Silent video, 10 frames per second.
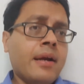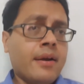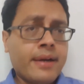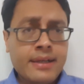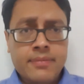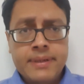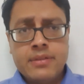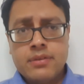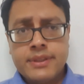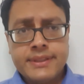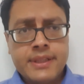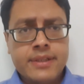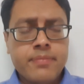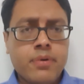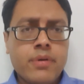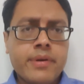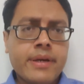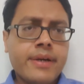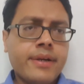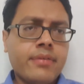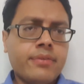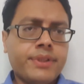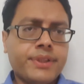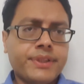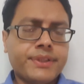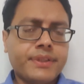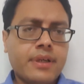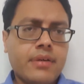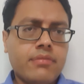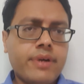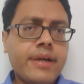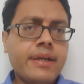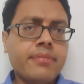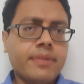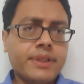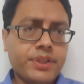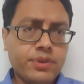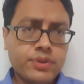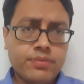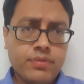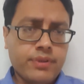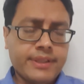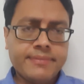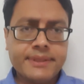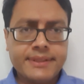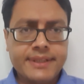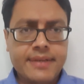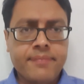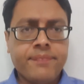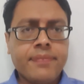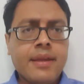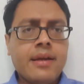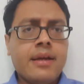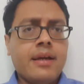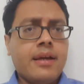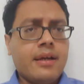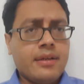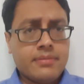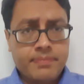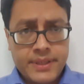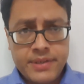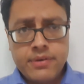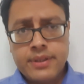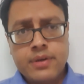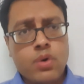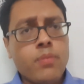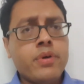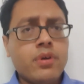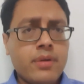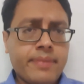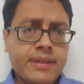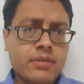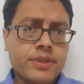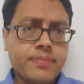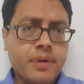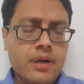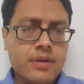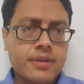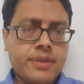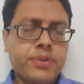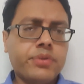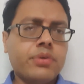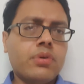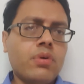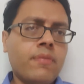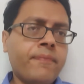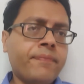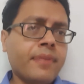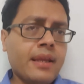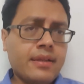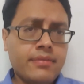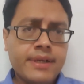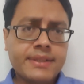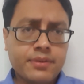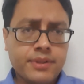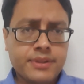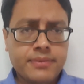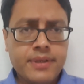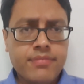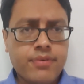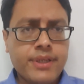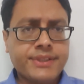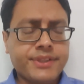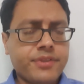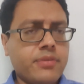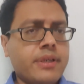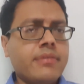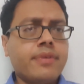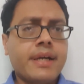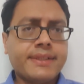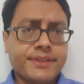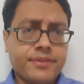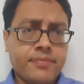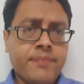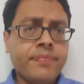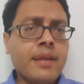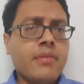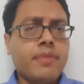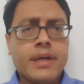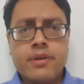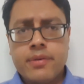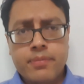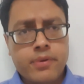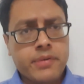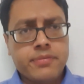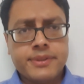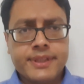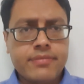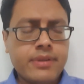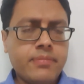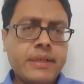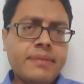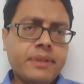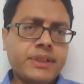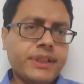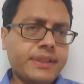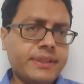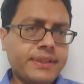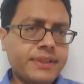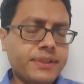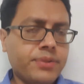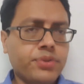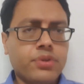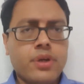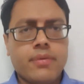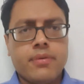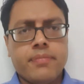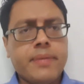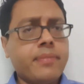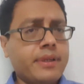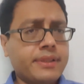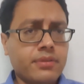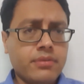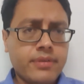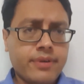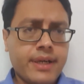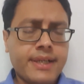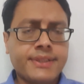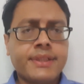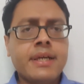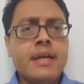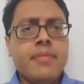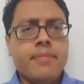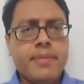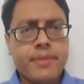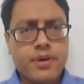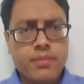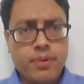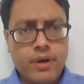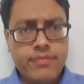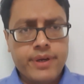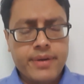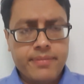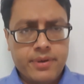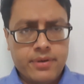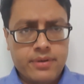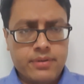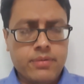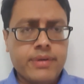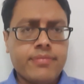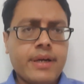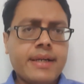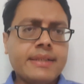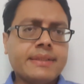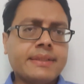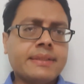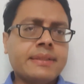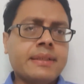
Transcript: Renal pathology is another important area which is uh, very much useful for the MCS exam and particularly the glomerular pathology part, you should know the various causes of the nephrotic syndrome and nephritic syndrome. Particularly important ones I feel minimal change disease, you should know about membranous glomerulonephritis, membranoproliferative proliferative glomerulonephritis,